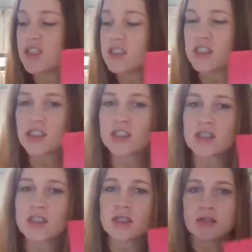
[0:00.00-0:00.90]
your scissors.
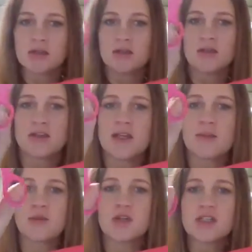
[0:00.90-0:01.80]

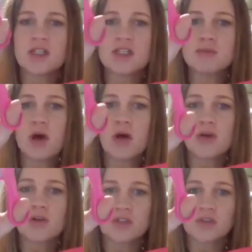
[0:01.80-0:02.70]
Thumb goes in the small
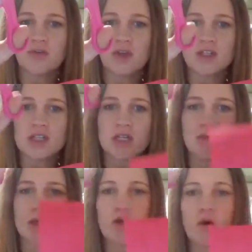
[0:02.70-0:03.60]
hole, two fingers in the
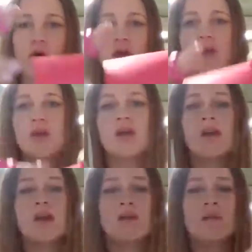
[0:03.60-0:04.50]
big hole.
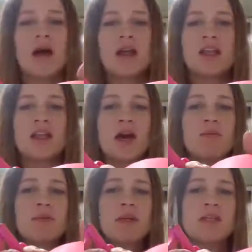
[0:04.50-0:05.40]
My
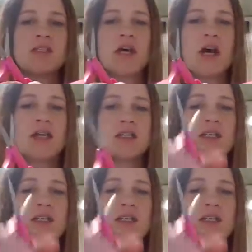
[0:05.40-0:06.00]
thumb is on